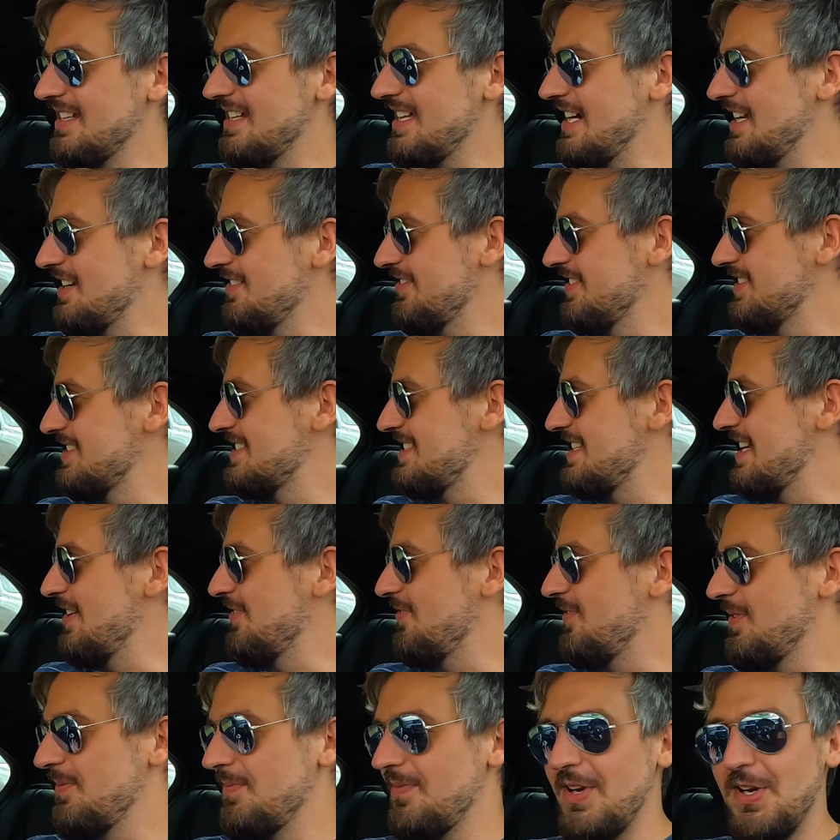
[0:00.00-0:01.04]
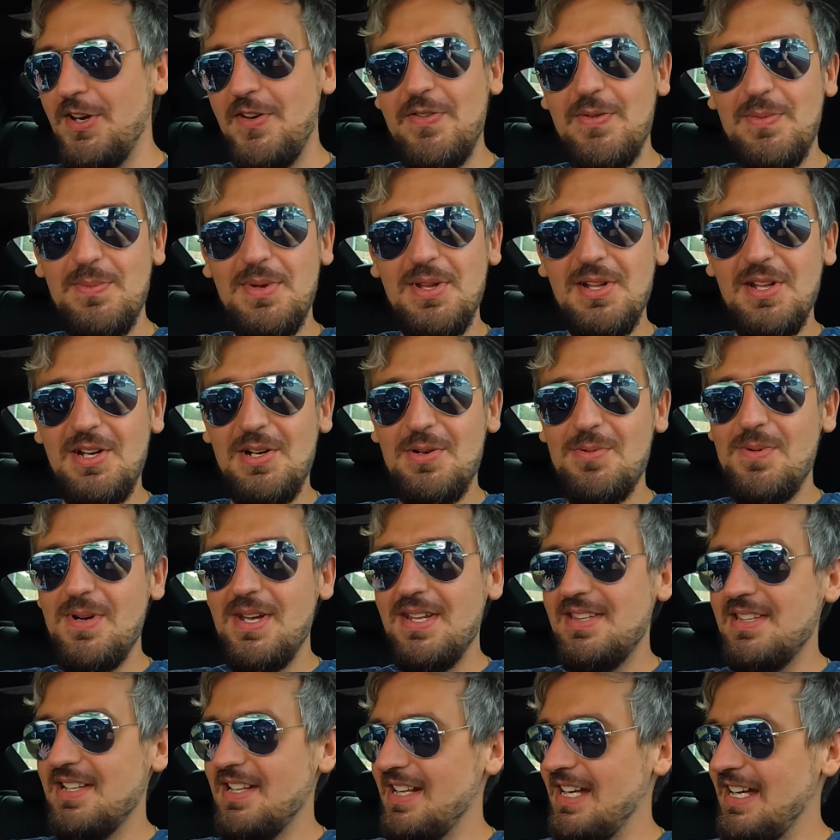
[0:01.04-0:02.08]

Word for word: A lot of the stuff I'm very familiar with.